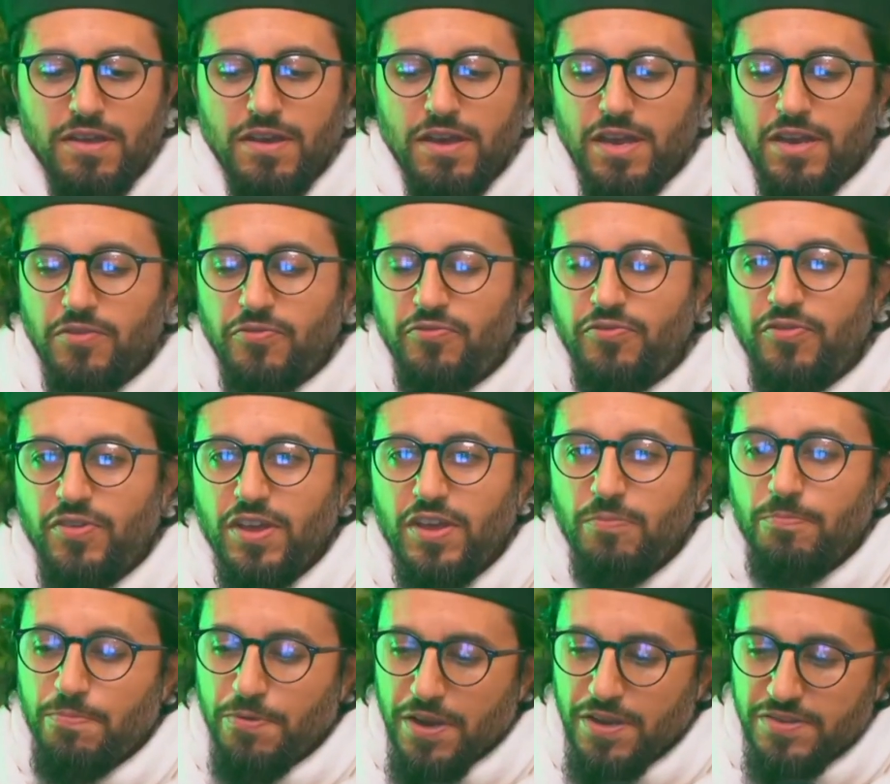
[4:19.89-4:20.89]
and he he
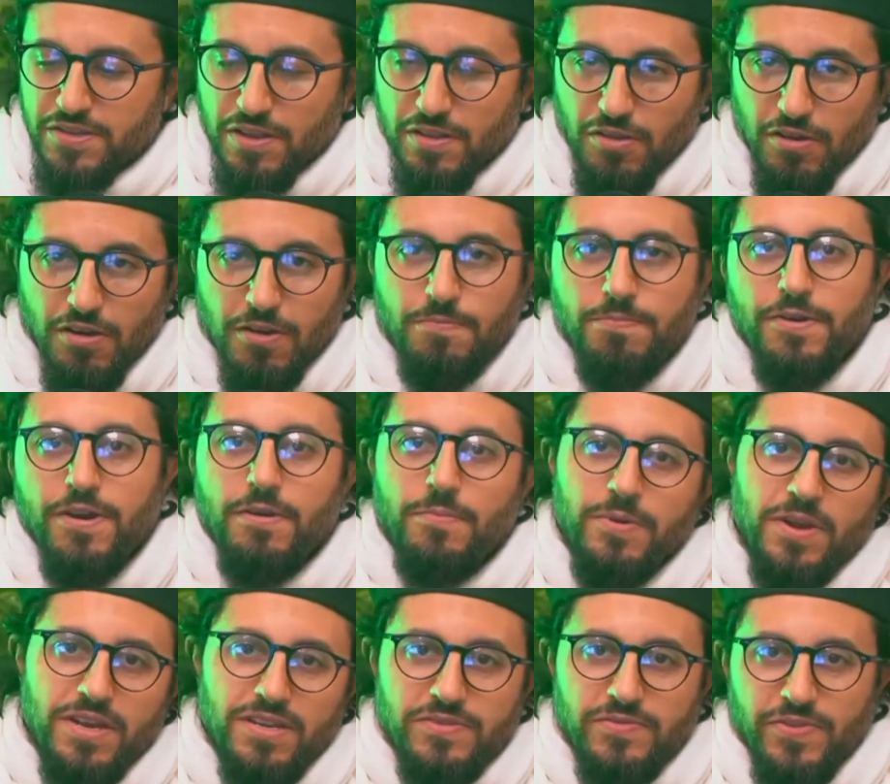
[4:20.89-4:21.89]
prays a long prayer
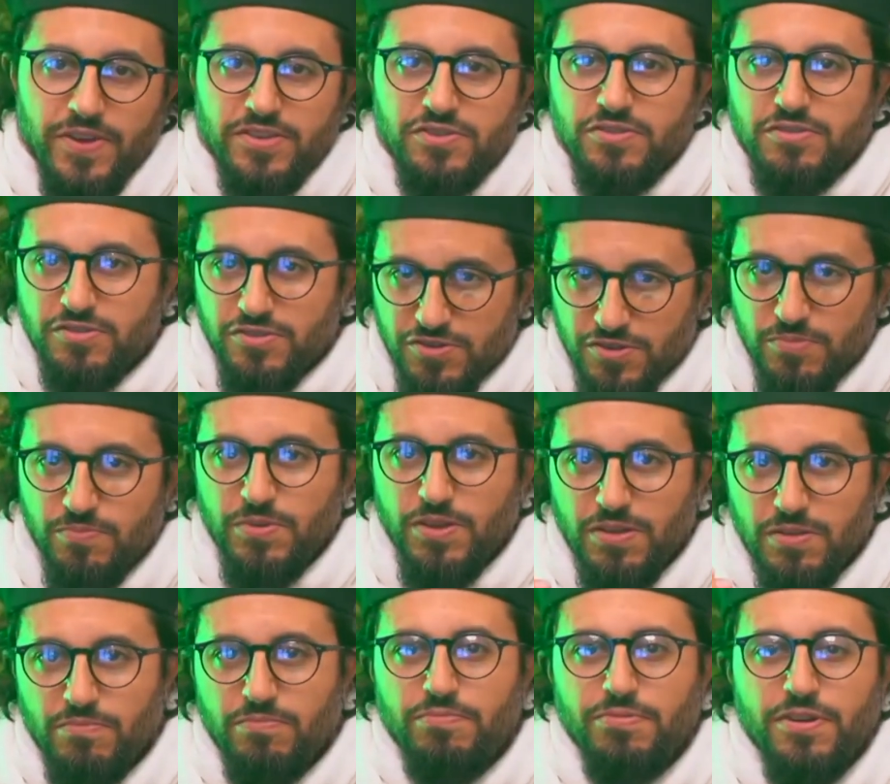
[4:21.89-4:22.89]
because Fajr should be
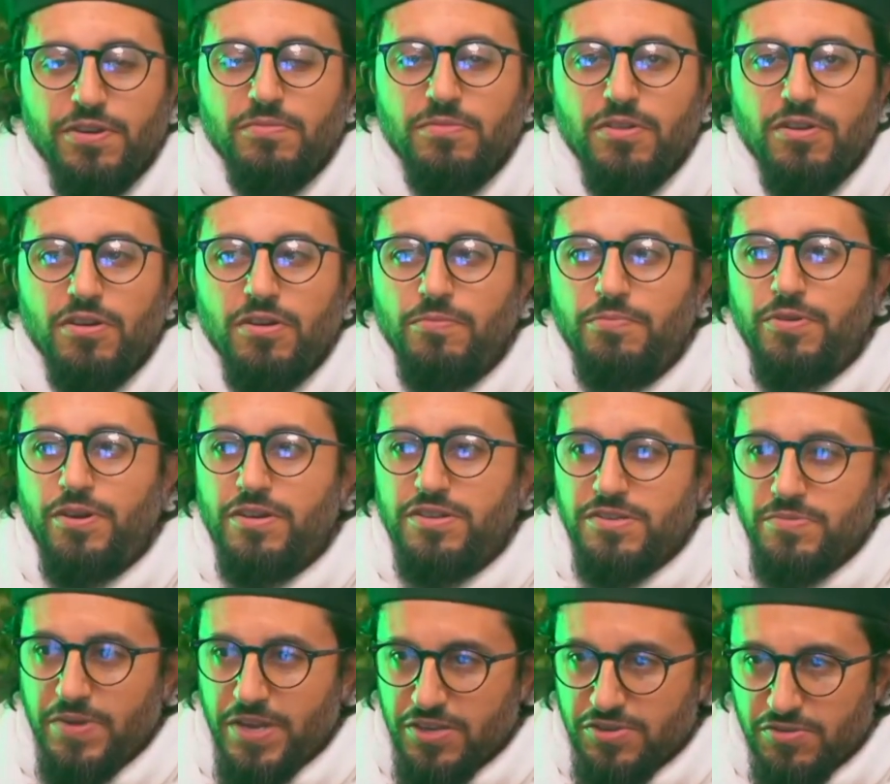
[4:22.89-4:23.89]
a pretty long prayer
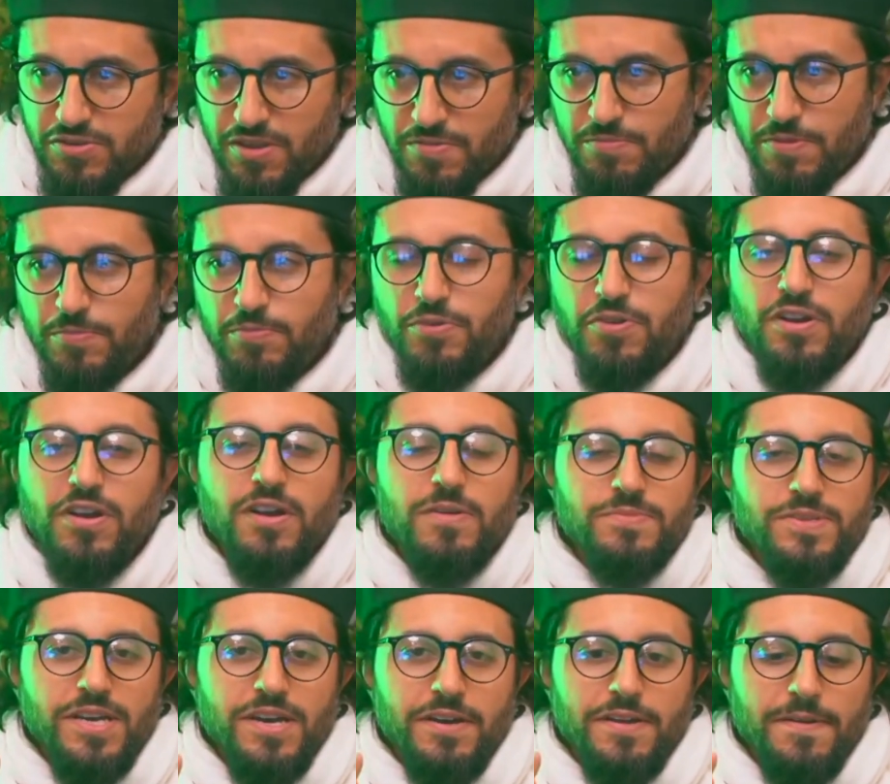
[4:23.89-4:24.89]
to make sure that people could come
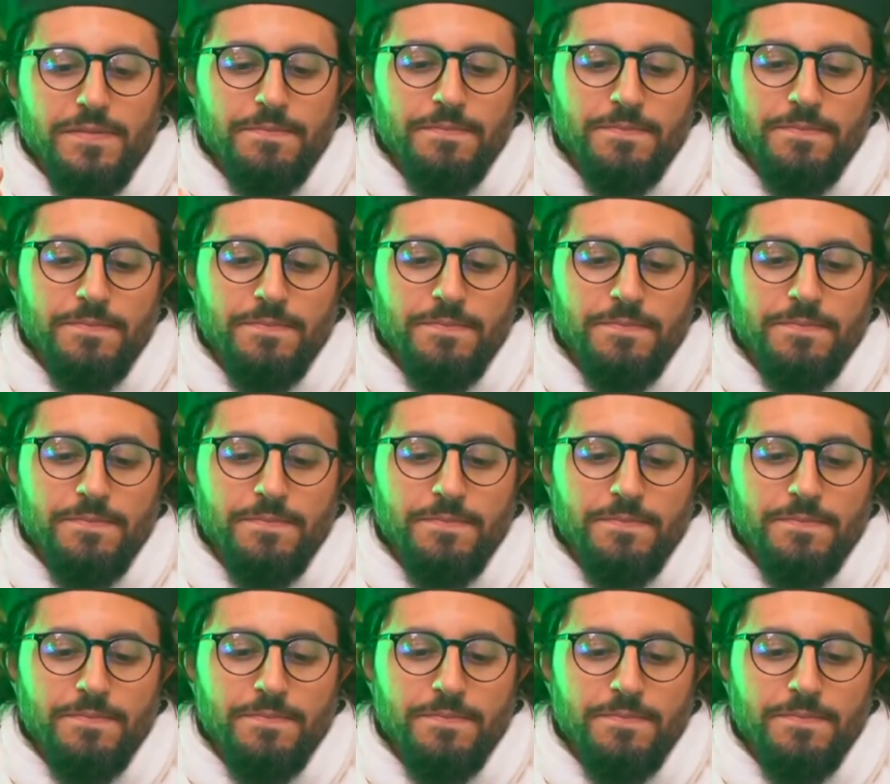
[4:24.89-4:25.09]
down.